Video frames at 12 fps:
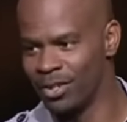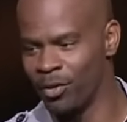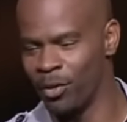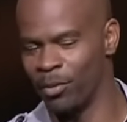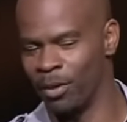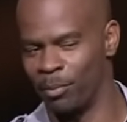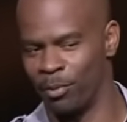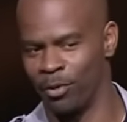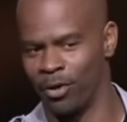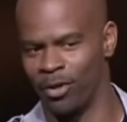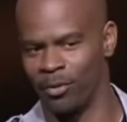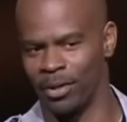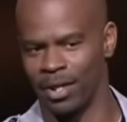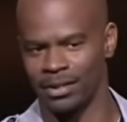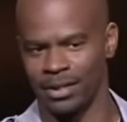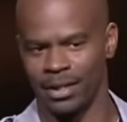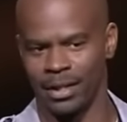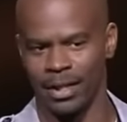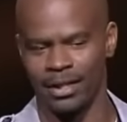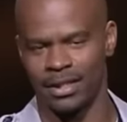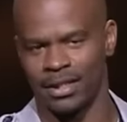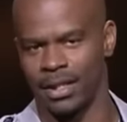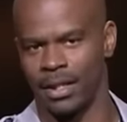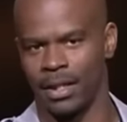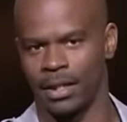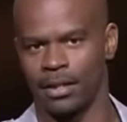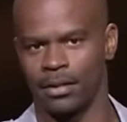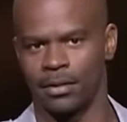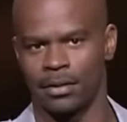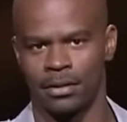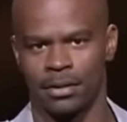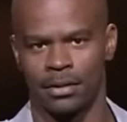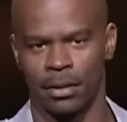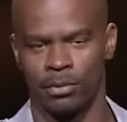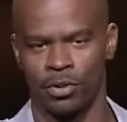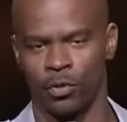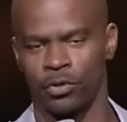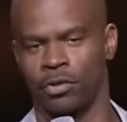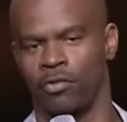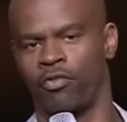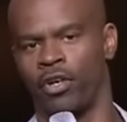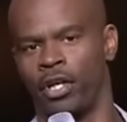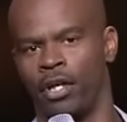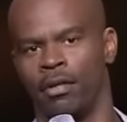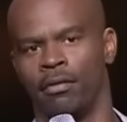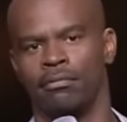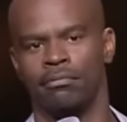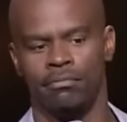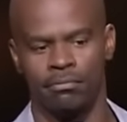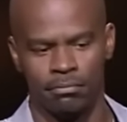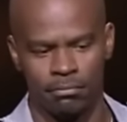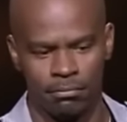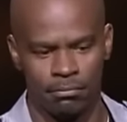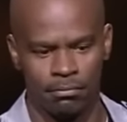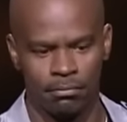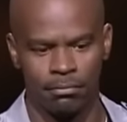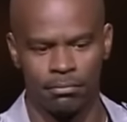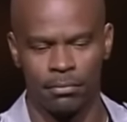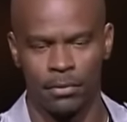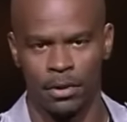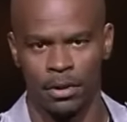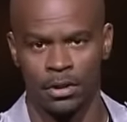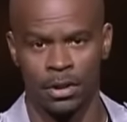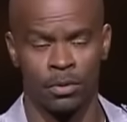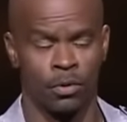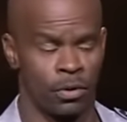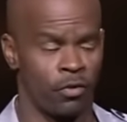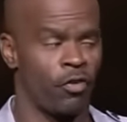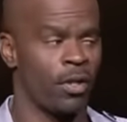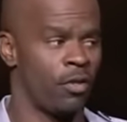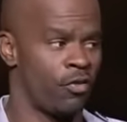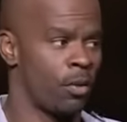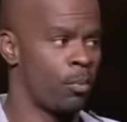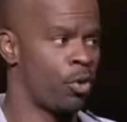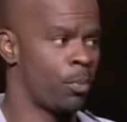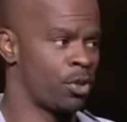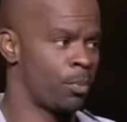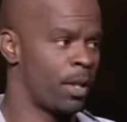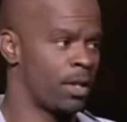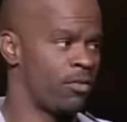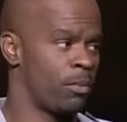We weren't poor when I was a kid. I just said that because some jokes are funnier. Some jokes are funnier from a poor perspective.